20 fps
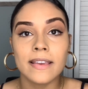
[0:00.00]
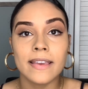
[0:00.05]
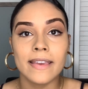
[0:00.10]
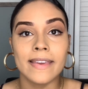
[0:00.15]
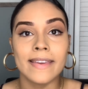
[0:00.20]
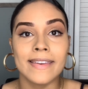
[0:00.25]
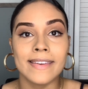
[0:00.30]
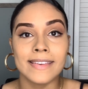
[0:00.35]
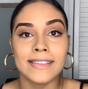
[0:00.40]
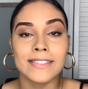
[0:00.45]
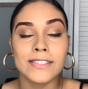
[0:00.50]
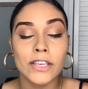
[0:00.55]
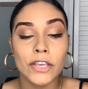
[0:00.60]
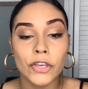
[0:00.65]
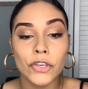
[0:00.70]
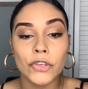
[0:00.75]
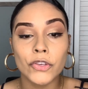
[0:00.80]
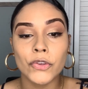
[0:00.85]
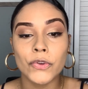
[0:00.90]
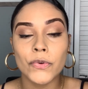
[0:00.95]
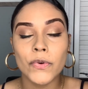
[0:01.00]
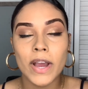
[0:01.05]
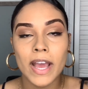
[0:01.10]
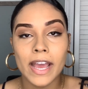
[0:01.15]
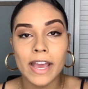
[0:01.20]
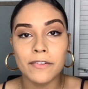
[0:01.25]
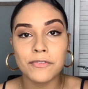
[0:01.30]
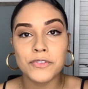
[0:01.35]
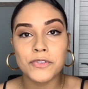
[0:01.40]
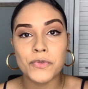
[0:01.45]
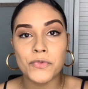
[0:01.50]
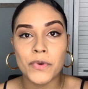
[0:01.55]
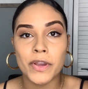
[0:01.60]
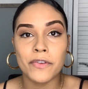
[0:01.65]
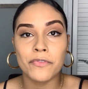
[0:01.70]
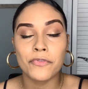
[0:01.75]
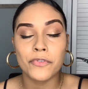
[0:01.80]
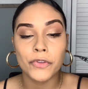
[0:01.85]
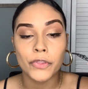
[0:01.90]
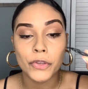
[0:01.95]
is you have to
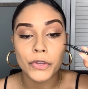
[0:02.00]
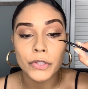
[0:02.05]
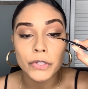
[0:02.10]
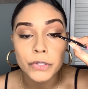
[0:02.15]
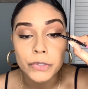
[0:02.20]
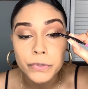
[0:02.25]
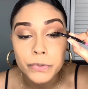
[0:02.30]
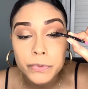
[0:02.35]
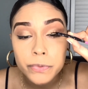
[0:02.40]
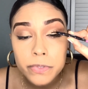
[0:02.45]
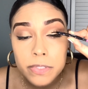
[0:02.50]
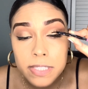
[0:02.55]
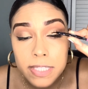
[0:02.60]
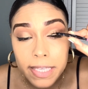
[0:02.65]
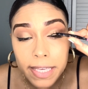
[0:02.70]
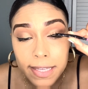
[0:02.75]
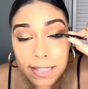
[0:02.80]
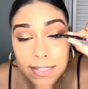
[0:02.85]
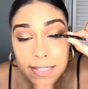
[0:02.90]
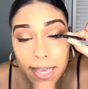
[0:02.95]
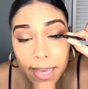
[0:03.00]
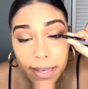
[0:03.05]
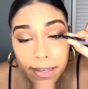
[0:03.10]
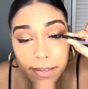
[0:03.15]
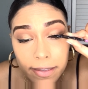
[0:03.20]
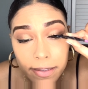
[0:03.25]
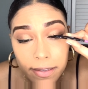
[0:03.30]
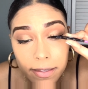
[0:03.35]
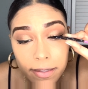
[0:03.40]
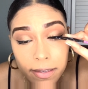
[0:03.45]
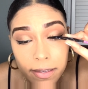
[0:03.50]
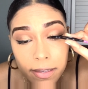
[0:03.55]
wait for the glue to get tacky.